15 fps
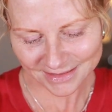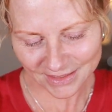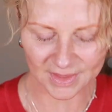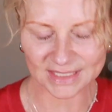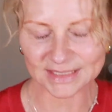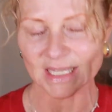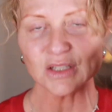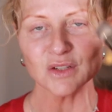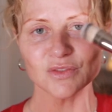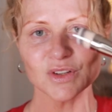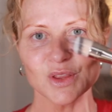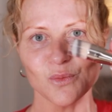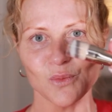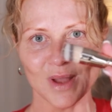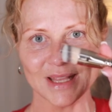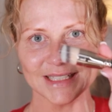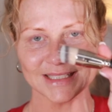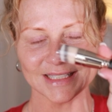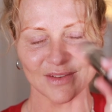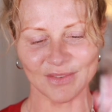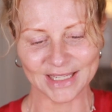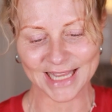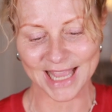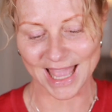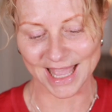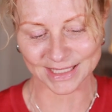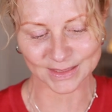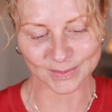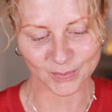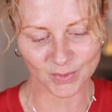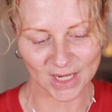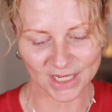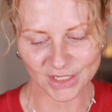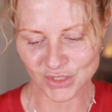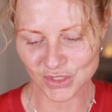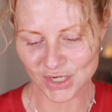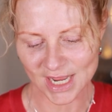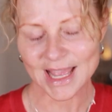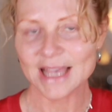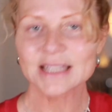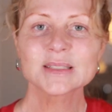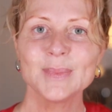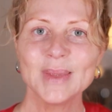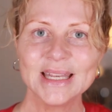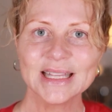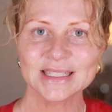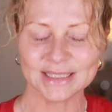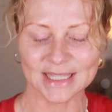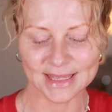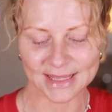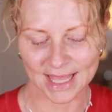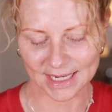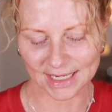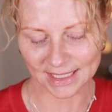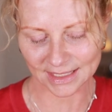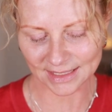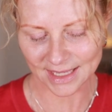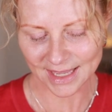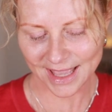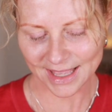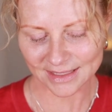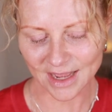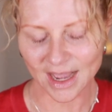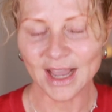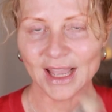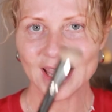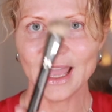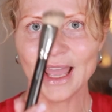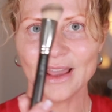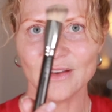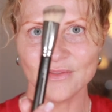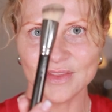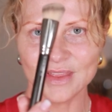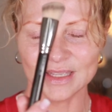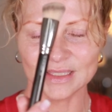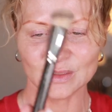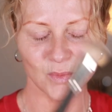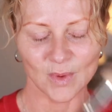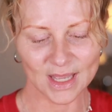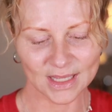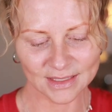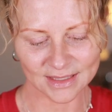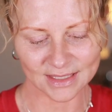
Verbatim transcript: They sent over the 170 S brush, S meaning synthetic, and I have this one.